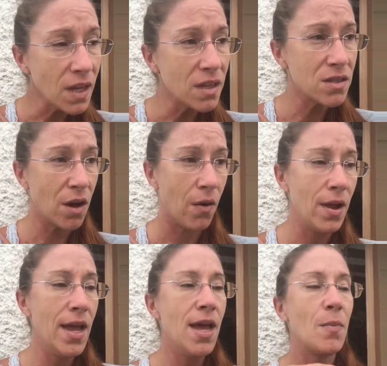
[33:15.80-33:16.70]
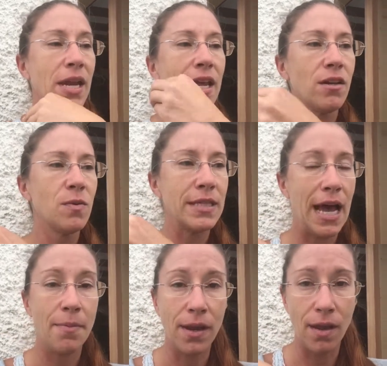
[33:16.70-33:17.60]
So, but here's what's
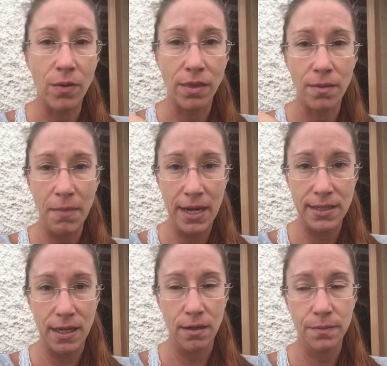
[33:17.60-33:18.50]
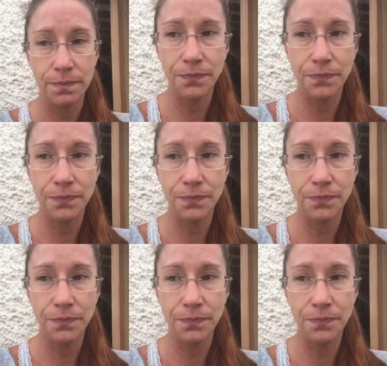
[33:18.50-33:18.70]
happening with medicine